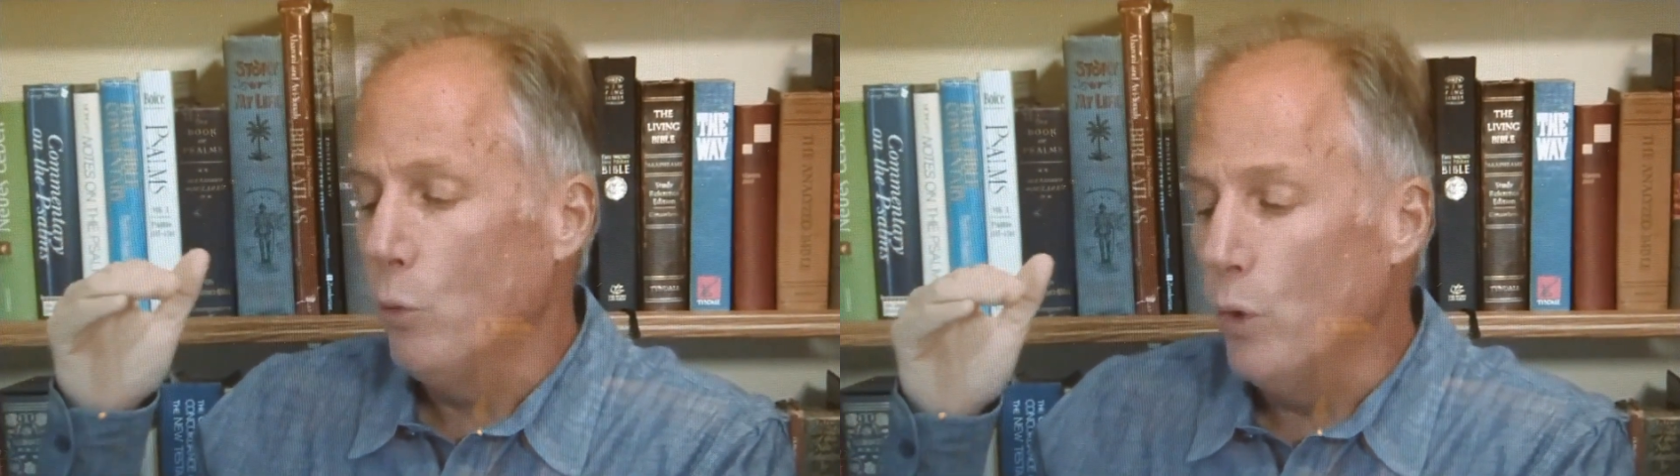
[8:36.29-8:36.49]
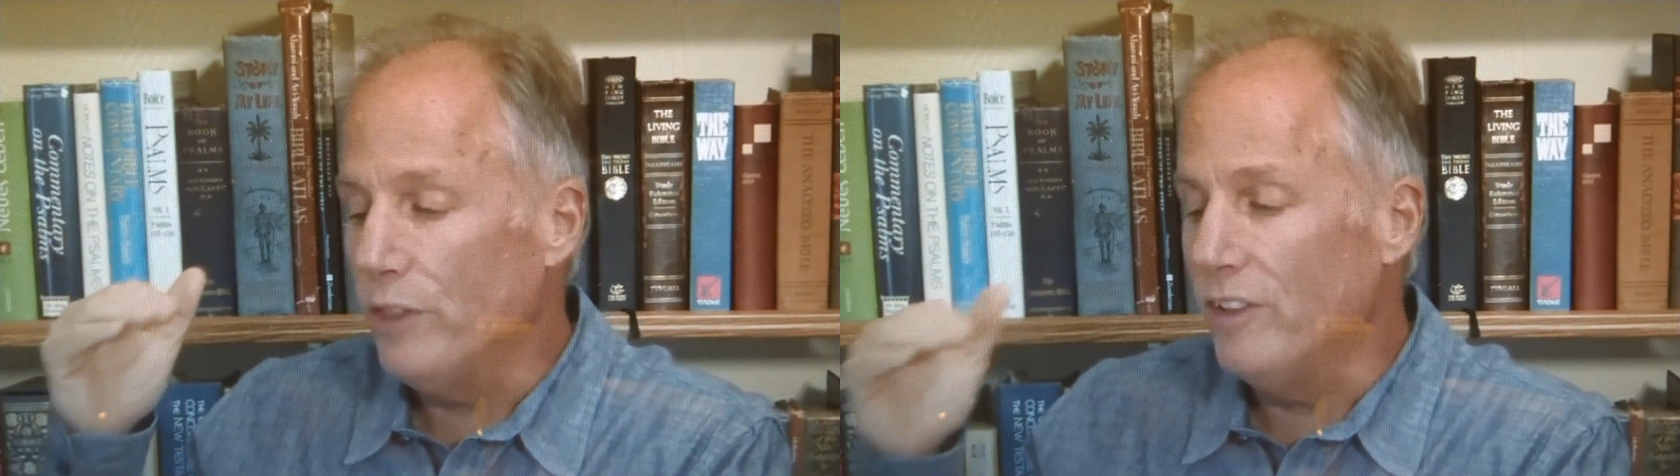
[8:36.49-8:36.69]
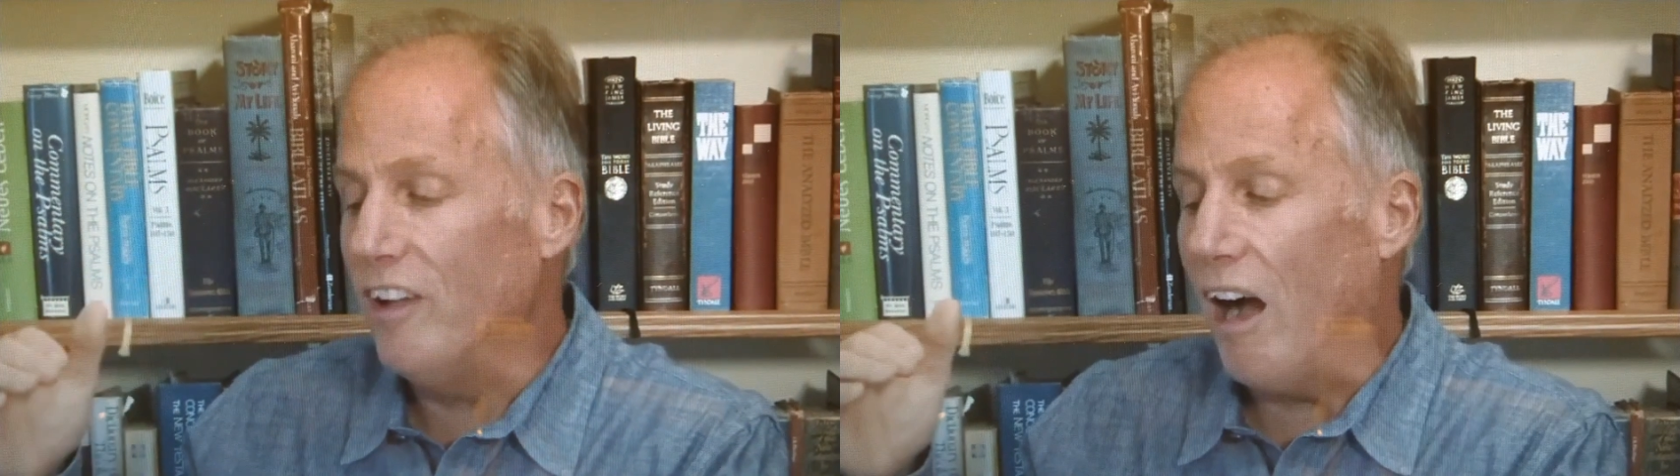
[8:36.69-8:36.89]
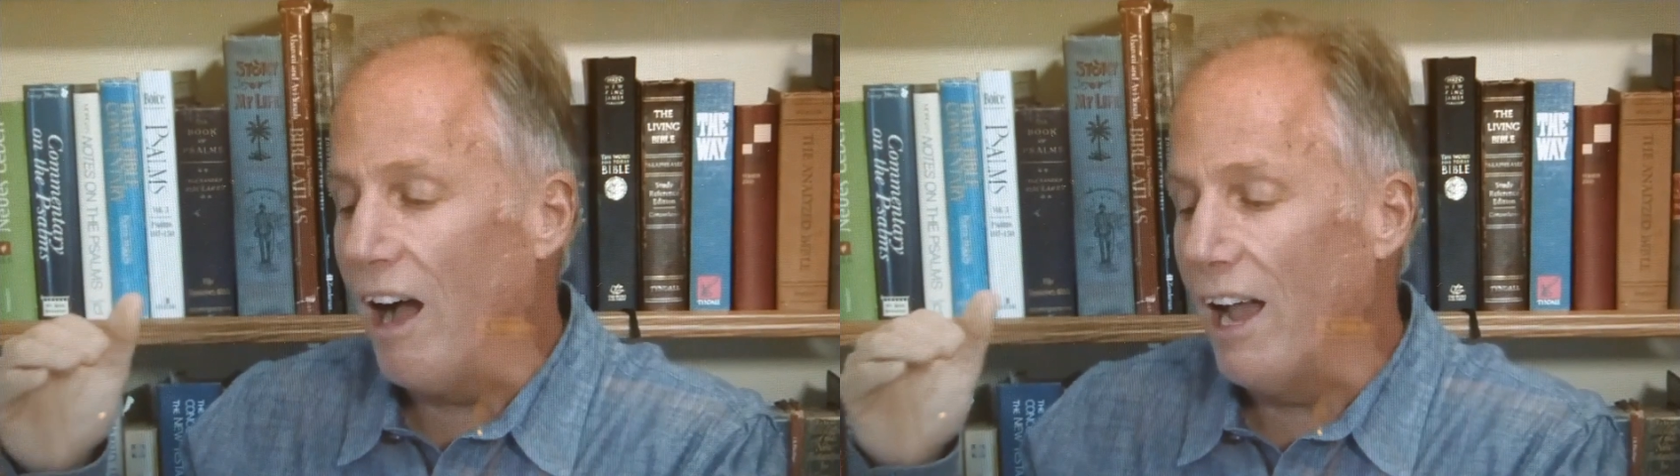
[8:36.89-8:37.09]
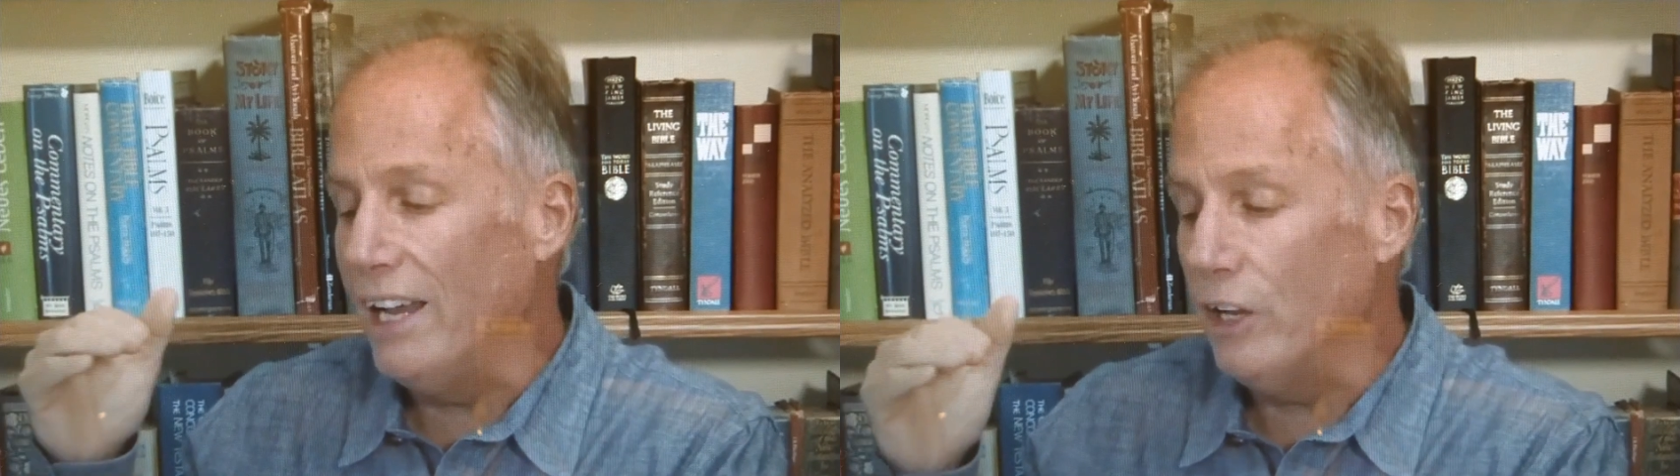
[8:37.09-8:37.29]
with
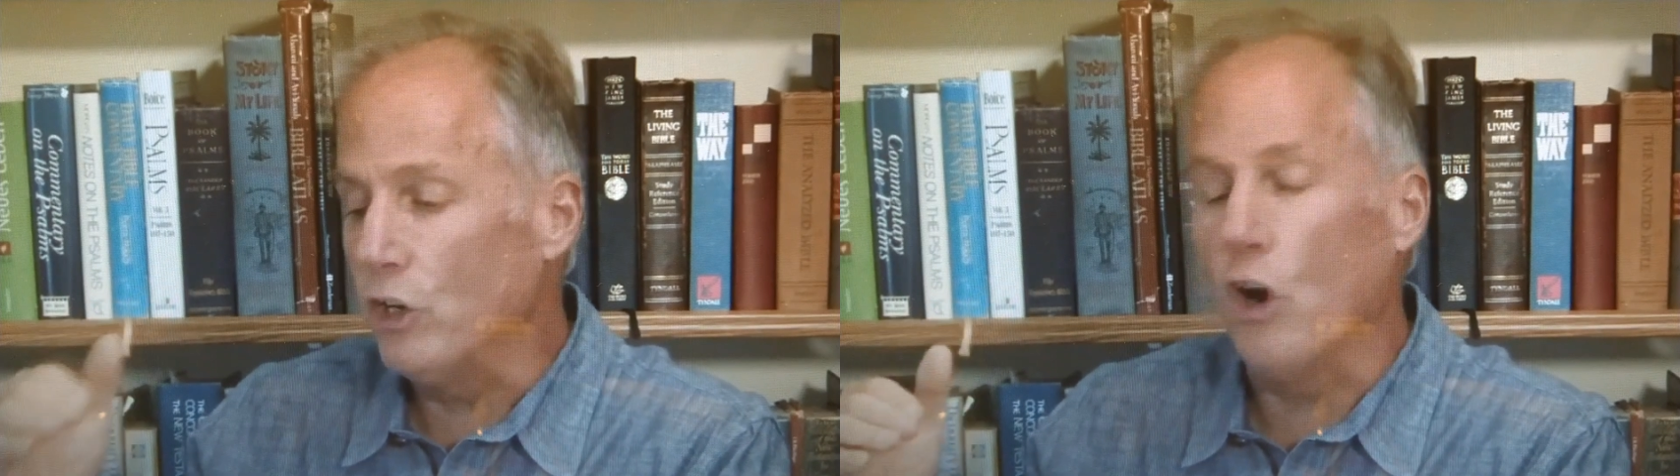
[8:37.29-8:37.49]
dyed